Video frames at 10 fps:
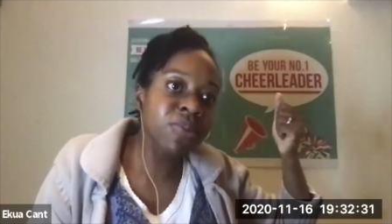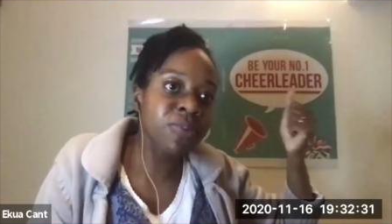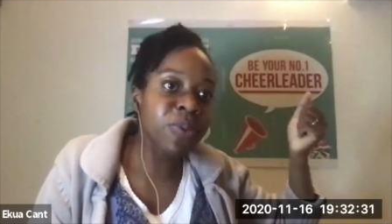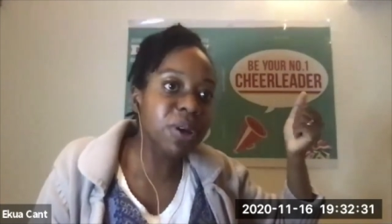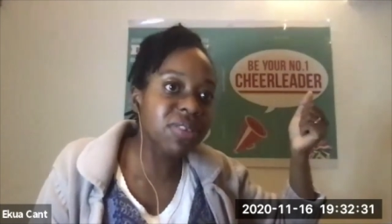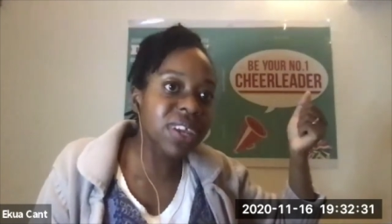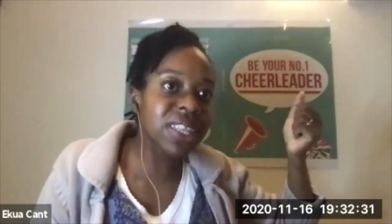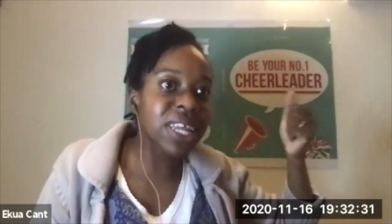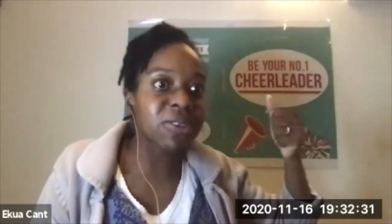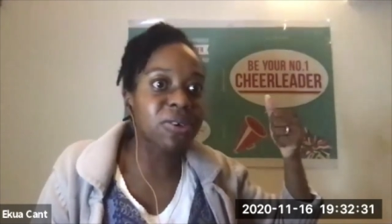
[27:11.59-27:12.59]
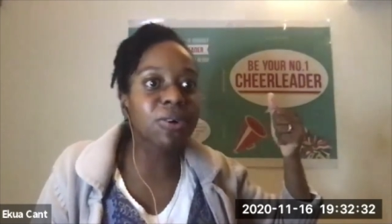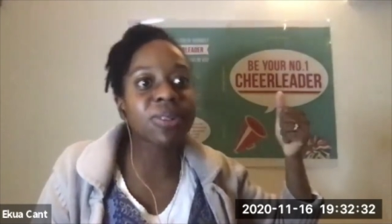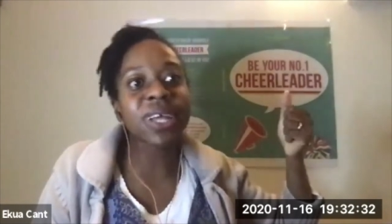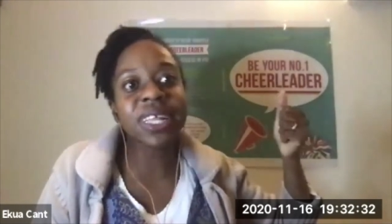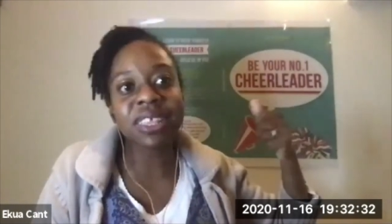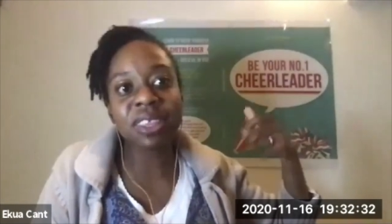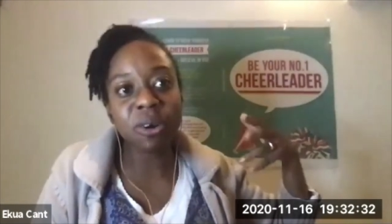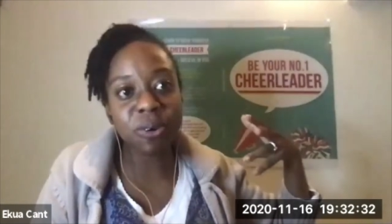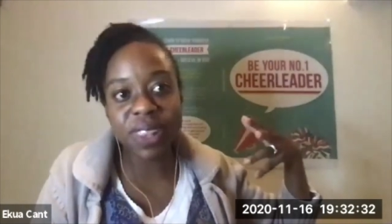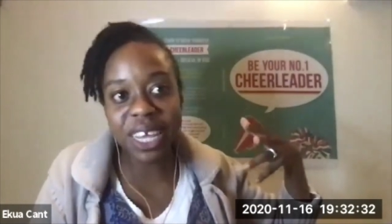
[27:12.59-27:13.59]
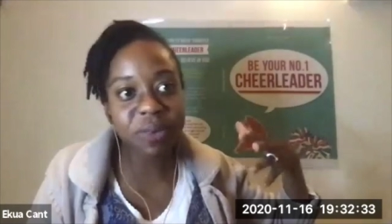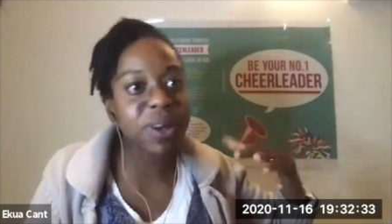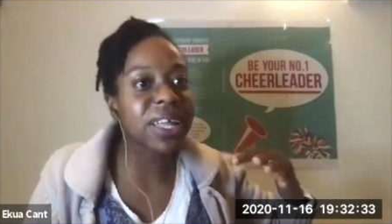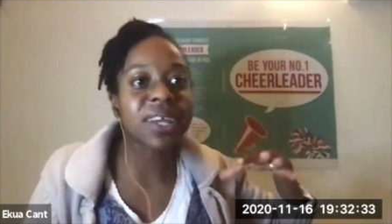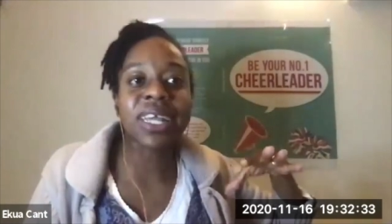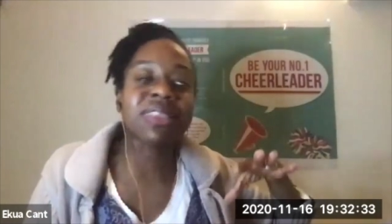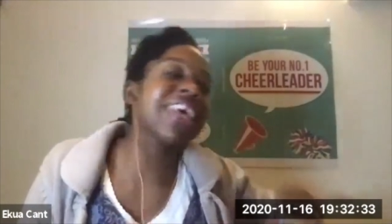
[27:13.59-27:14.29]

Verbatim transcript: the process and not like this whole thing where like it's